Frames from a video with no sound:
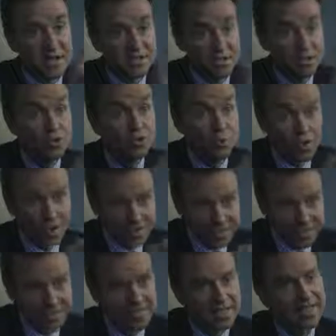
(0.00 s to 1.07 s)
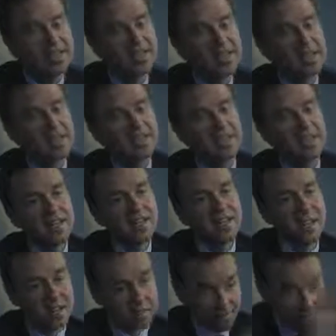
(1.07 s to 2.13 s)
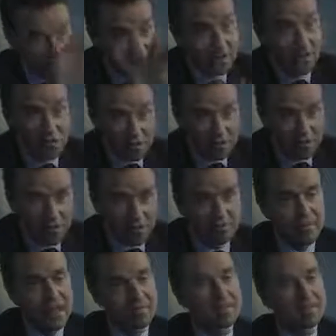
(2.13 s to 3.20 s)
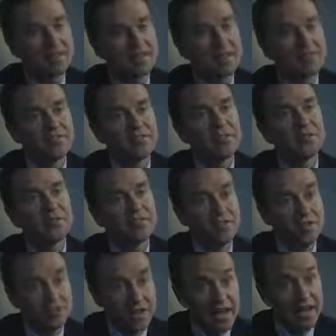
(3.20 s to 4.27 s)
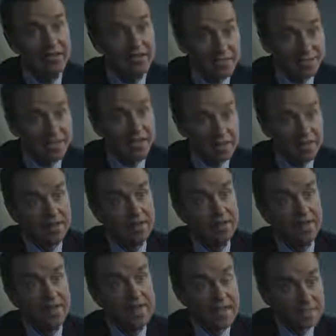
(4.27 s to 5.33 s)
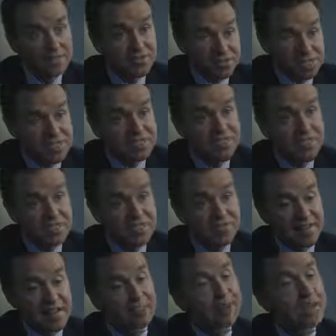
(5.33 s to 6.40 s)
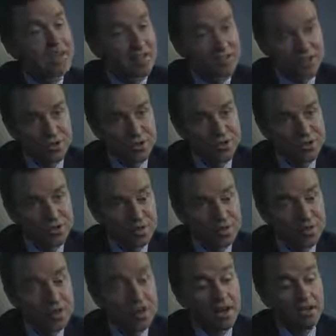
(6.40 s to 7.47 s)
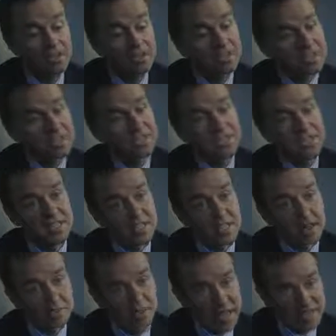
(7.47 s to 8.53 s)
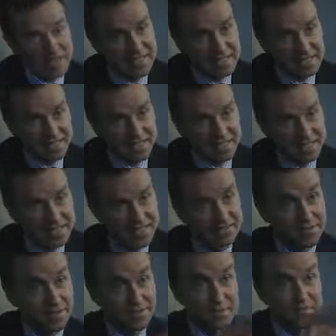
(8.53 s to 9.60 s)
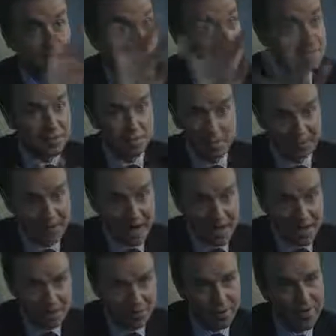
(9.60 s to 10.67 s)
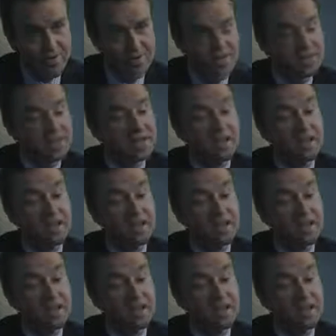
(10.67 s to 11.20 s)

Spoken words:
at 2 points in the underground map, and therefore you would have less resistance developing in the short term. Of course, you can see the complexity of this. There's multiple pathways,